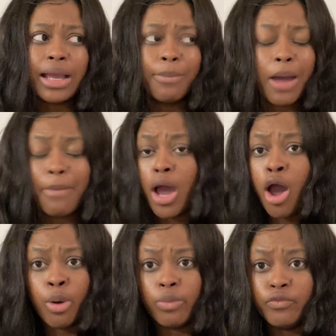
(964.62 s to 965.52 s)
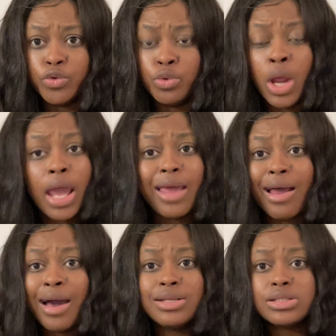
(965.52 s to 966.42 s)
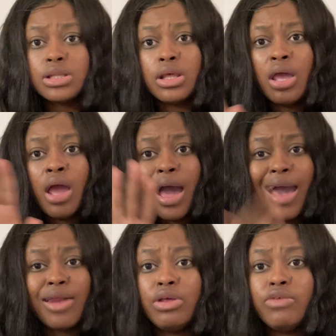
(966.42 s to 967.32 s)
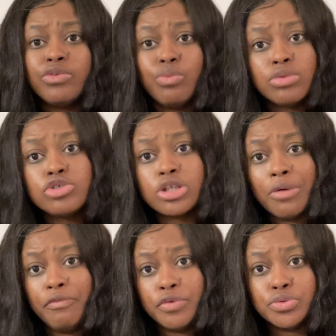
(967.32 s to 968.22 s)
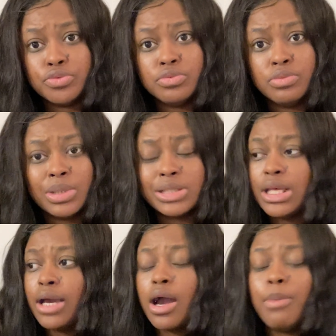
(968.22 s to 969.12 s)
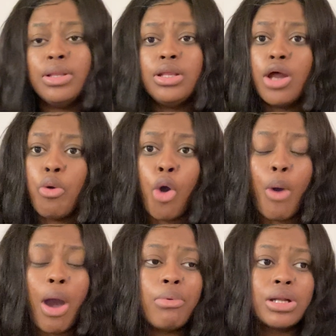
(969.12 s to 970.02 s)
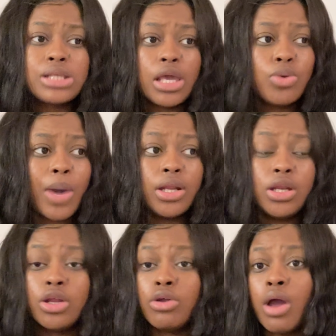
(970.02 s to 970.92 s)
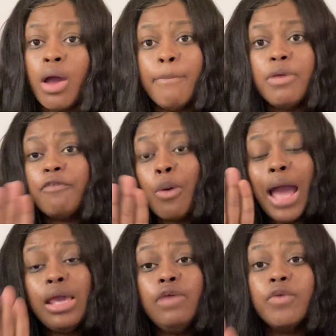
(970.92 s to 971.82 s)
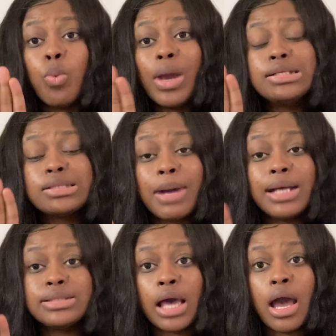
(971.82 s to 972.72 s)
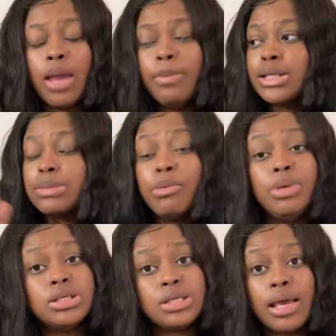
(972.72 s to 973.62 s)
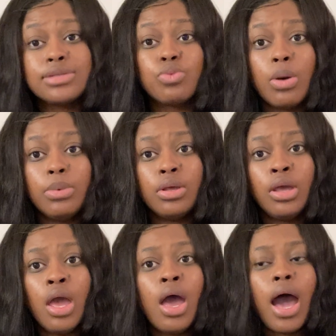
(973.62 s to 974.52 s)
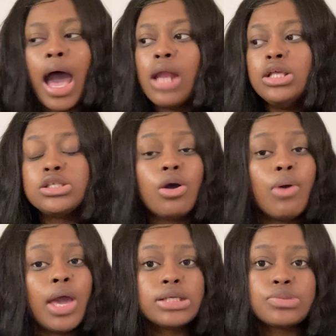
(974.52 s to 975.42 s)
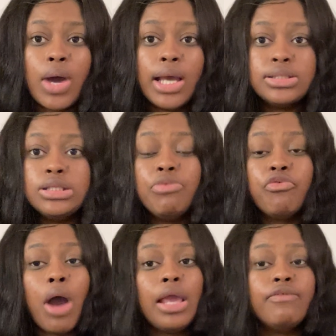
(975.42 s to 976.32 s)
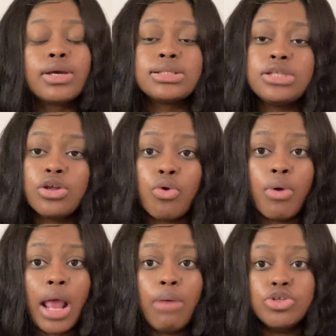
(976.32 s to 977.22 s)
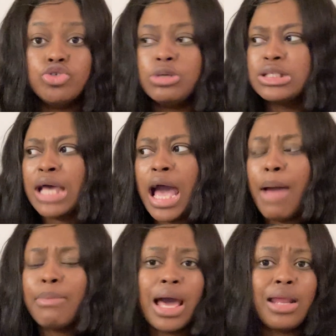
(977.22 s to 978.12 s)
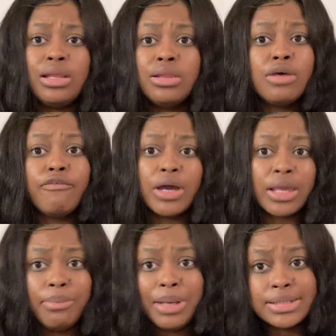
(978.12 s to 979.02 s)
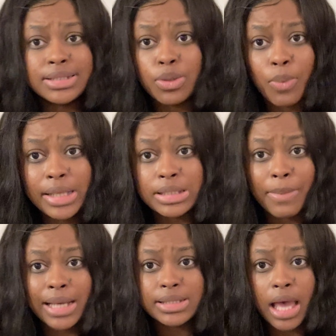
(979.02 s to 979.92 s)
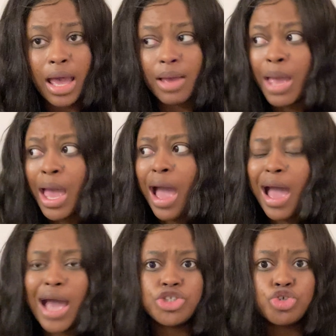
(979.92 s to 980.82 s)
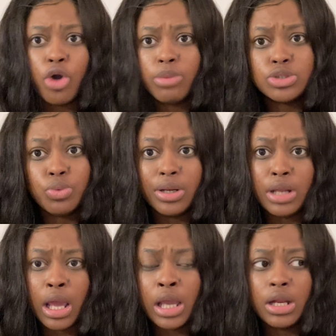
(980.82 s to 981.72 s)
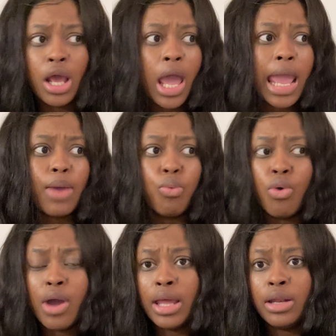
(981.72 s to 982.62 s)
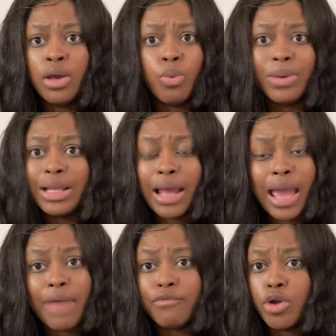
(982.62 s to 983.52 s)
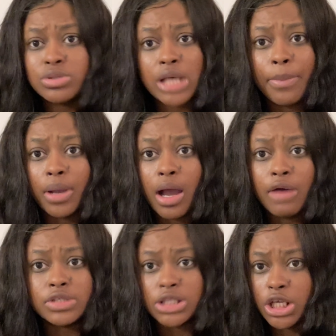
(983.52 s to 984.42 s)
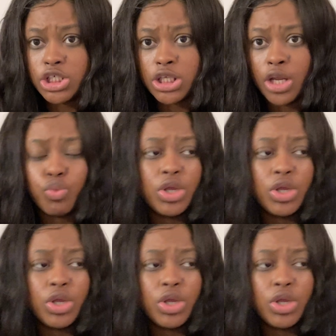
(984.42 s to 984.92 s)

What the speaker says: can buy my own food. And honestly, I don't even want your food because they'll come in the door. Oh, I want to take you out to dinner. Before I even waste my time, because I'm a busy ass woman, I need to know X, Y, and Z before I even consider going out with you, because I'm not in the fucking business of wasting my time. I show up to a date and one, we didn't have no type of conversation.